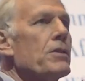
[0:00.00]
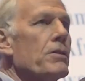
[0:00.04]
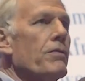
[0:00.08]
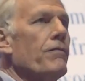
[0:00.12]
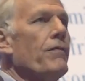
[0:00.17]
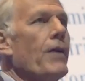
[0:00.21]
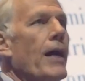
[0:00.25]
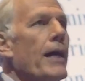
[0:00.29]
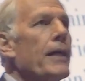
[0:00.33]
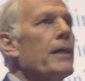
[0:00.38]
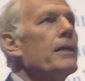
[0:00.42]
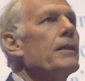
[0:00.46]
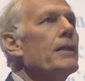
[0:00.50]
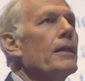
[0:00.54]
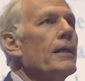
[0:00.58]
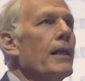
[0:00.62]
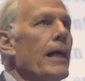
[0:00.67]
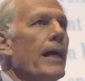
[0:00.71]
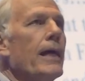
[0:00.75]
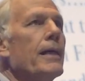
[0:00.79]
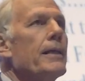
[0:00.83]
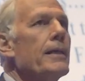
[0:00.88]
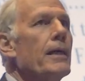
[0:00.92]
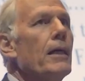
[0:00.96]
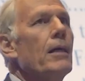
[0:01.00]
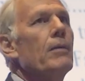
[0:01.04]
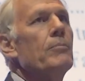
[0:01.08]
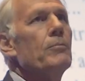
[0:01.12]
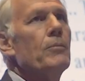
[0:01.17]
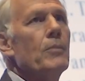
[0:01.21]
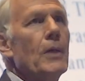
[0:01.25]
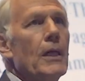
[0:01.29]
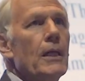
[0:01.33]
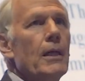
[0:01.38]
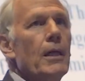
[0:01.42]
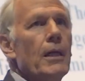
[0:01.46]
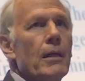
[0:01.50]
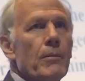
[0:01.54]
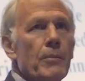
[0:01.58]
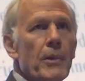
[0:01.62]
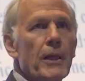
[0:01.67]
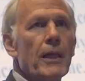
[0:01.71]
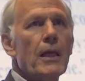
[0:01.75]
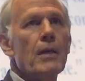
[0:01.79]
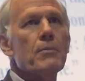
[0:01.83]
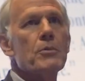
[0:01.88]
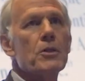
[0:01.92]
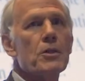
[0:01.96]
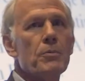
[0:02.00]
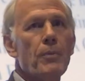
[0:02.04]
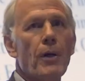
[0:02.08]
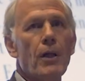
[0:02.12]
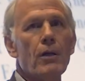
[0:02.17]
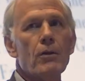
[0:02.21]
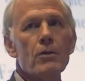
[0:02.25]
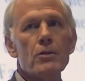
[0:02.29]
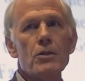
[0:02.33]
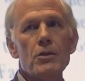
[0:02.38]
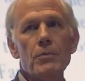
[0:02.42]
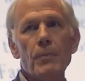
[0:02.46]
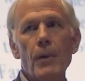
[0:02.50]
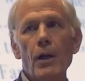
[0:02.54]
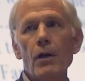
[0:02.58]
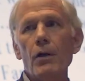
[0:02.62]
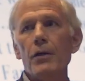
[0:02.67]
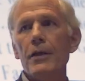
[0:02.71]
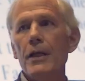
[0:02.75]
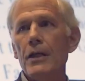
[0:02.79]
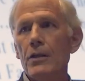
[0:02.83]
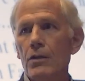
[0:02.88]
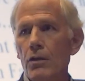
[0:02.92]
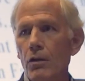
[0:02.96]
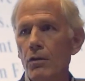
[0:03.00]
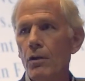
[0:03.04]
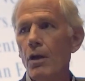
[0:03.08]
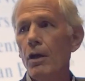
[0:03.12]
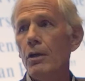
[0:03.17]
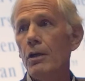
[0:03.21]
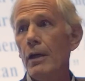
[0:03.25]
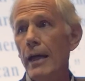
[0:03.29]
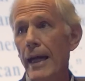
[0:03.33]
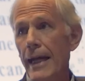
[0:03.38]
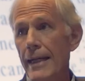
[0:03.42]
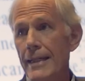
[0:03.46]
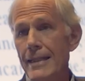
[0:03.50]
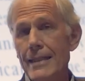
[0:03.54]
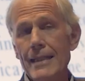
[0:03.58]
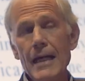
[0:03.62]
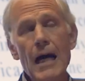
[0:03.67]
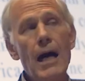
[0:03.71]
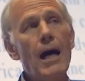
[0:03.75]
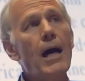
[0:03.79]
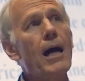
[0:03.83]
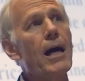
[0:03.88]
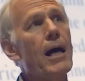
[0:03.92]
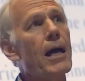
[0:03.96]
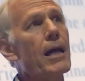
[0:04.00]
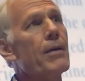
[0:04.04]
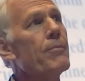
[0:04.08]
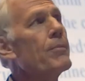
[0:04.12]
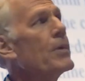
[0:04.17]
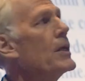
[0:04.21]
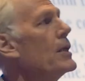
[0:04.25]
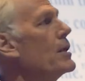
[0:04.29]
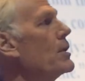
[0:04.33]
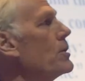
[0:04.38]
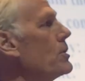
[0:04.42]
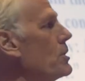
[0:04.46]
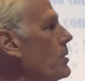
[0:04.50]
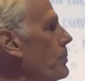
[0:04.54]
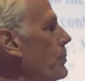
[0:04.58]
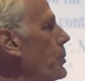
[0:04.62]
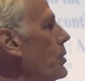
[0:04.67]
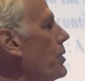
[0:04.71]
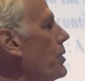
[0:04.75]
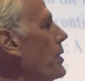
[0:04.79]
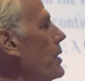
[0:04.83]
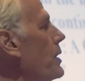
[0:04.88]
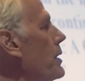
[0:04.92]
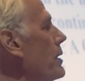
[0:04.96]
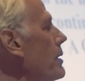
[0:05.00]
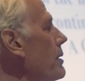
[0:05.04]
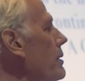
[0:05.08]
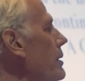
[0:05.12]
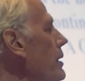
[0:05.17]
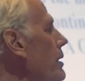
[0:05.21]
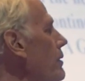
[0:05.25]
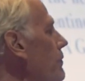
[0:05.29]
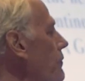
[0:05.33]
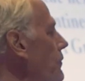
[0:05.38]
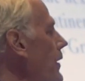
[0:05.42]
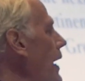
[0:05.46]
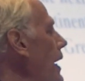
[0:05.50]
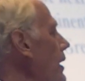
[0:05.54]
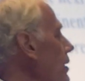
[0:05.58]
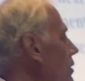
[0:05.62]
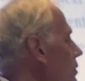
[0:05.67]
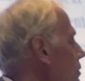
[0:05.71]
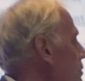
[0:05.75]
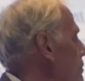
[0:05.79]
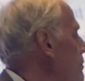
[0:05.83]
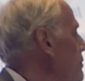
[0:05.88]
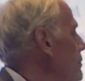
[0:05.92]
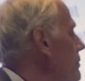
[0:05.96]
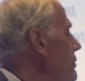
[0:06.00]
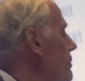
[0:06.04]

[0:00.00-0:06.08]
divided the land up, and became smaller and smaller, they no longer had time to put it in fallow.